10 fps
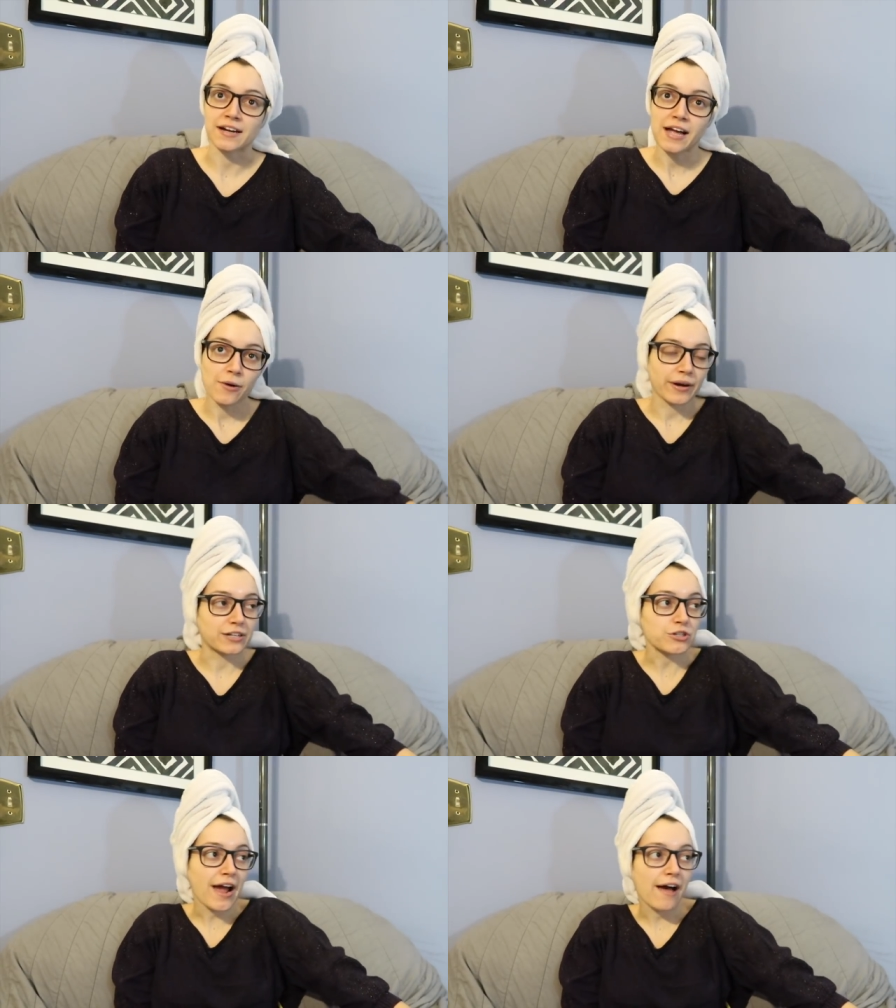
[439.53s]
and we're
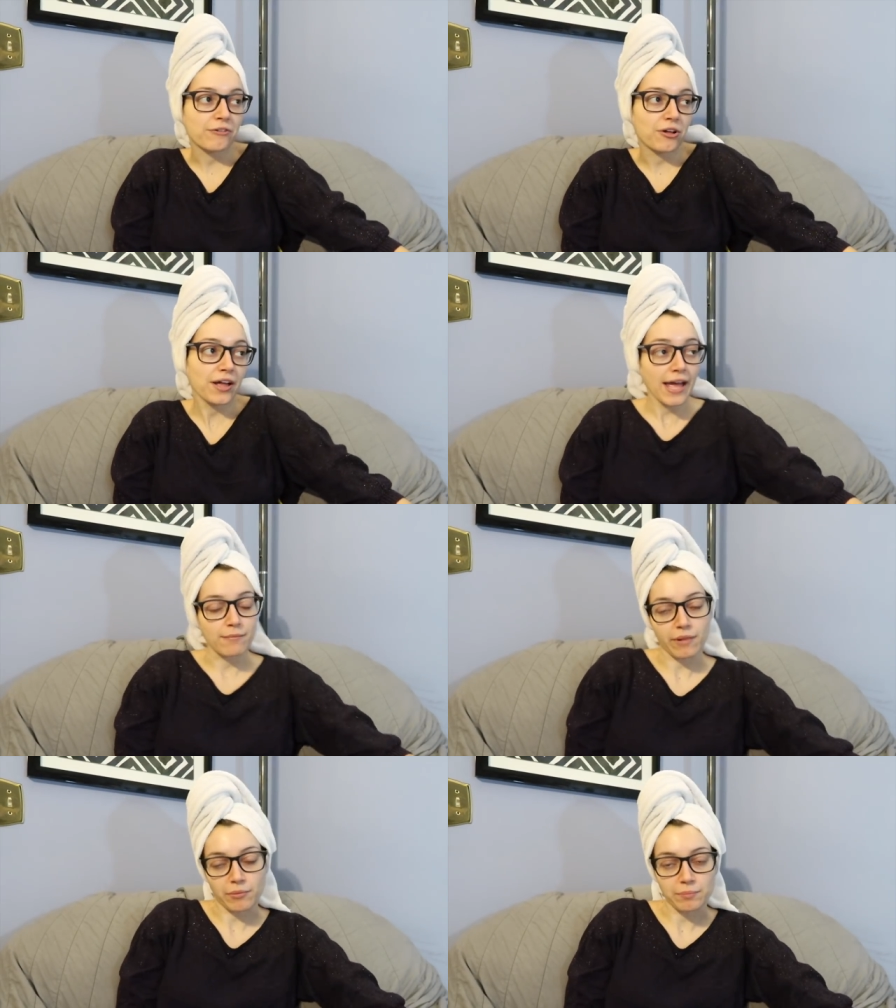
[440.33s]
going to travel
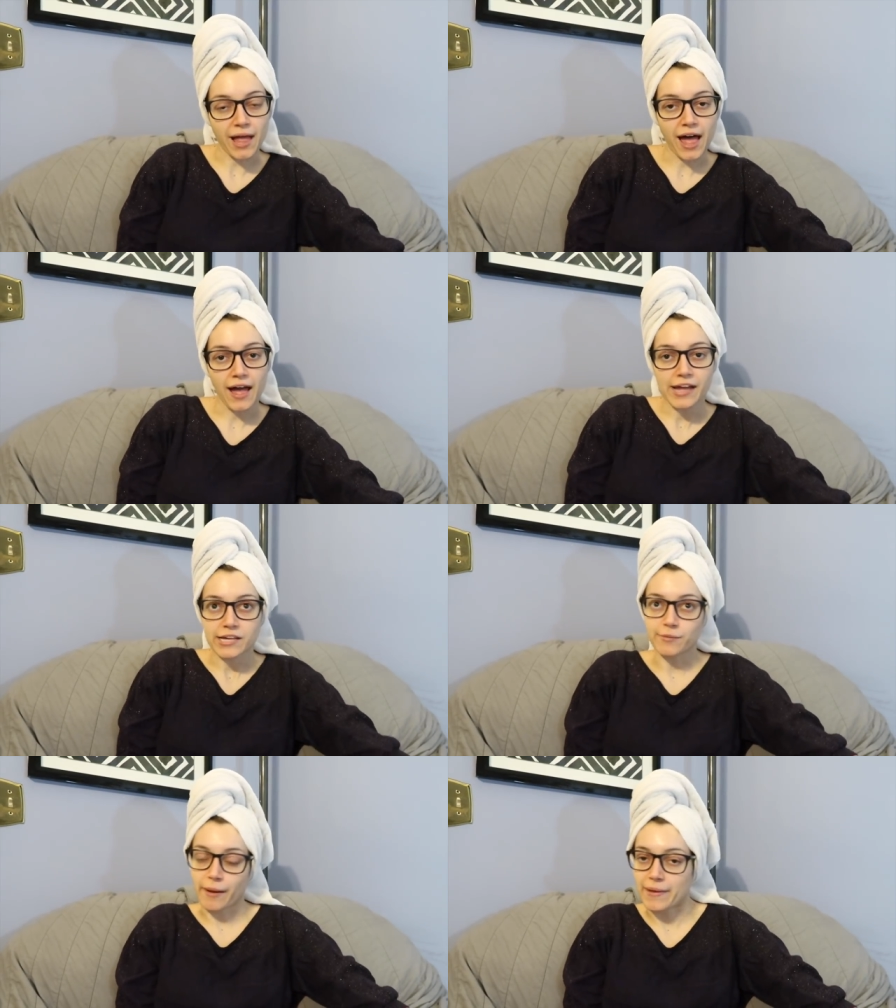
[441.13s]
and blah, blah, blah.
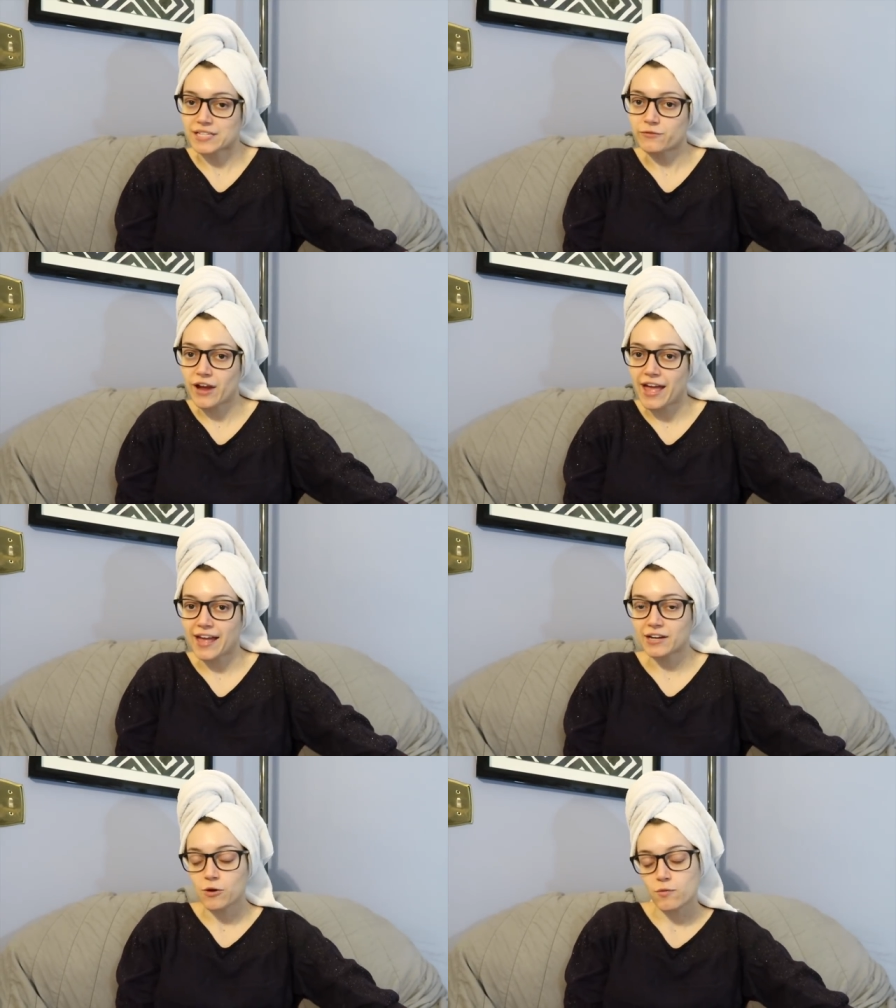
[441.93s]
You're my best
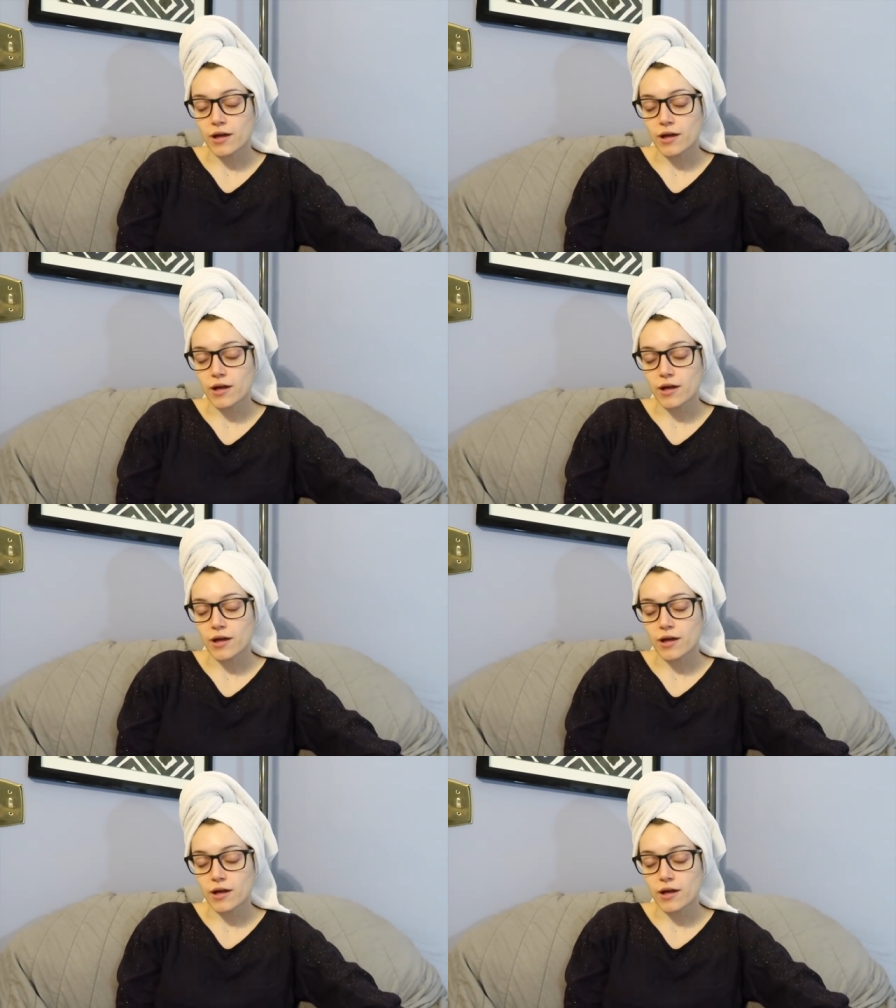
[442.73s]
friend.